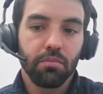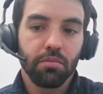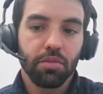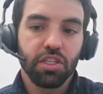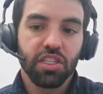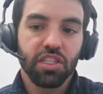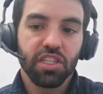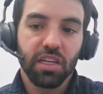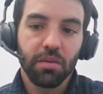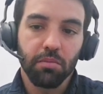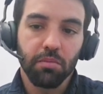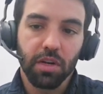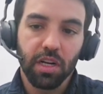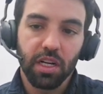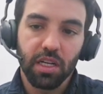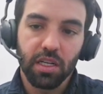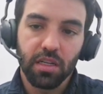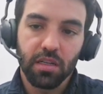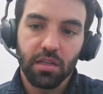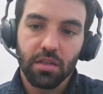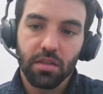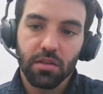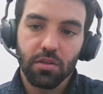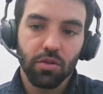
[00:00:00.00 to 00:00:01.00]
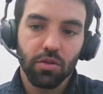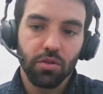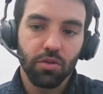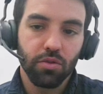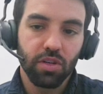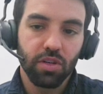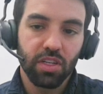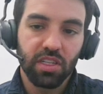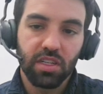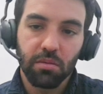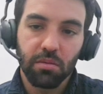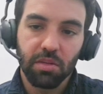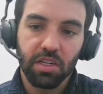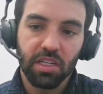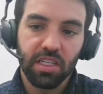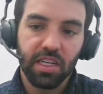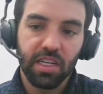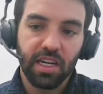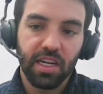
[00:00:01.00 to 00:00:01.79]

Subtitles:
seamless to do a seamless